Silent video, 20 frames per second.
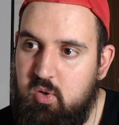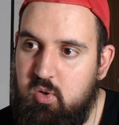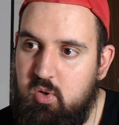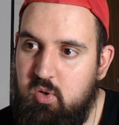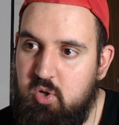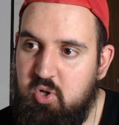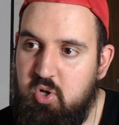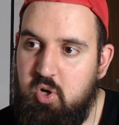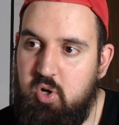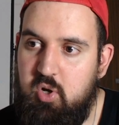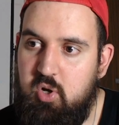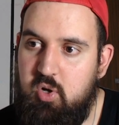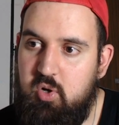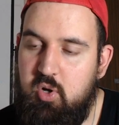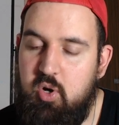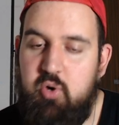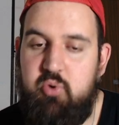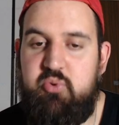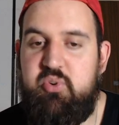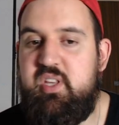a, a,
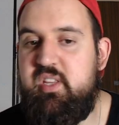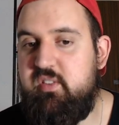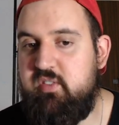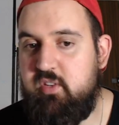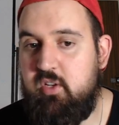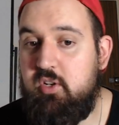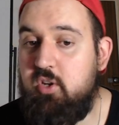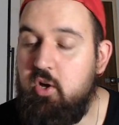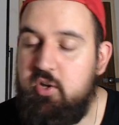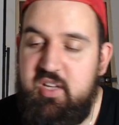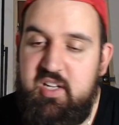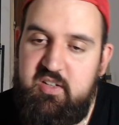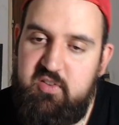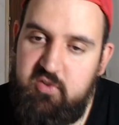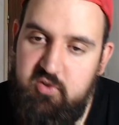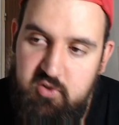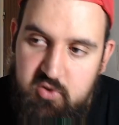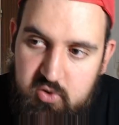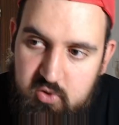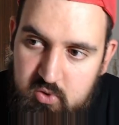a reason, an
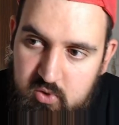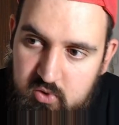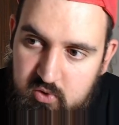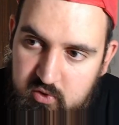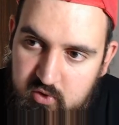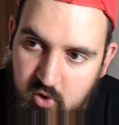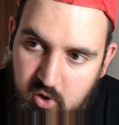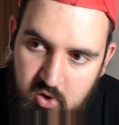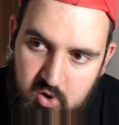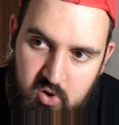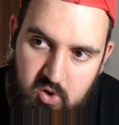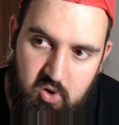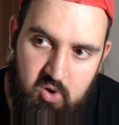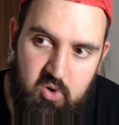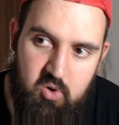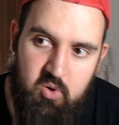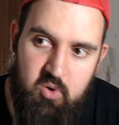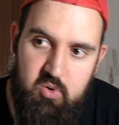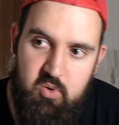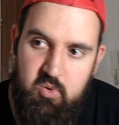excuse, or,
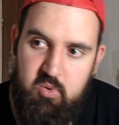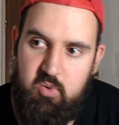or,